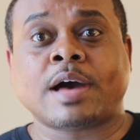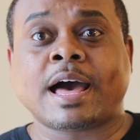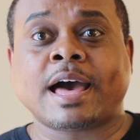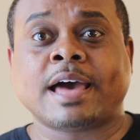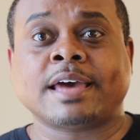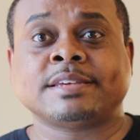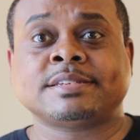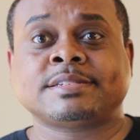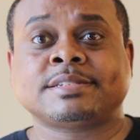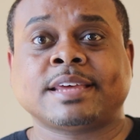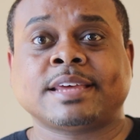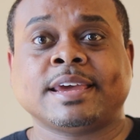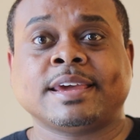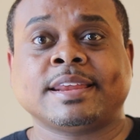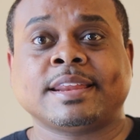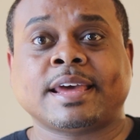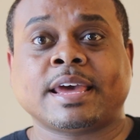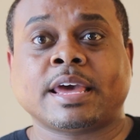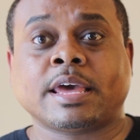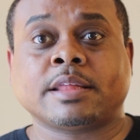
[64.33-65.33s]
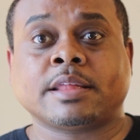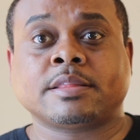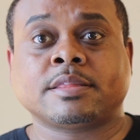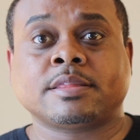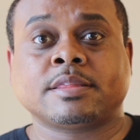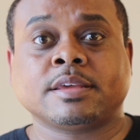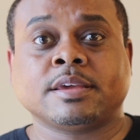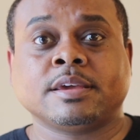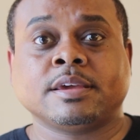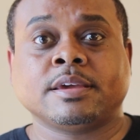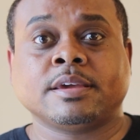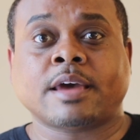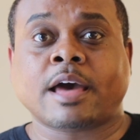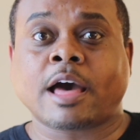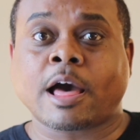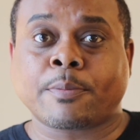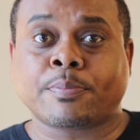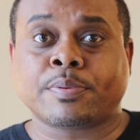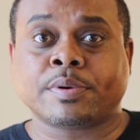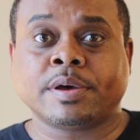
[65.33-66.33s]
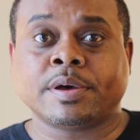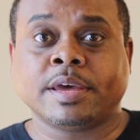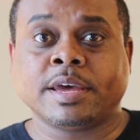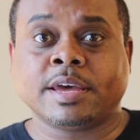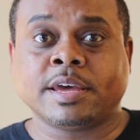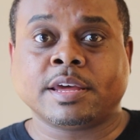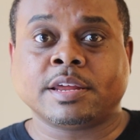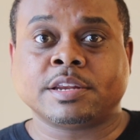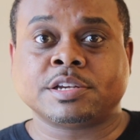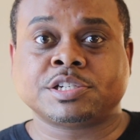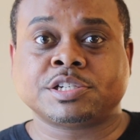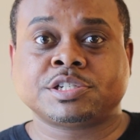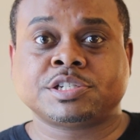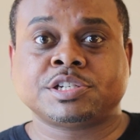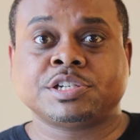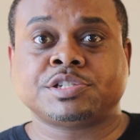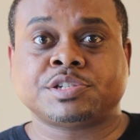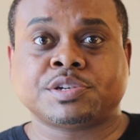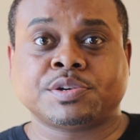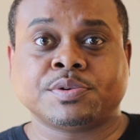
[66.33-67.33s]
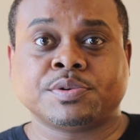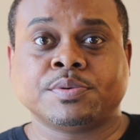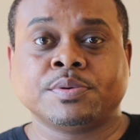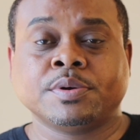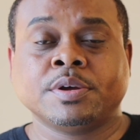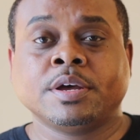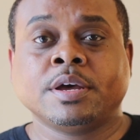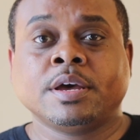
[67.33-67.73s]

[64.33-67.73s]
I stayed at the Appa in Shinjuku.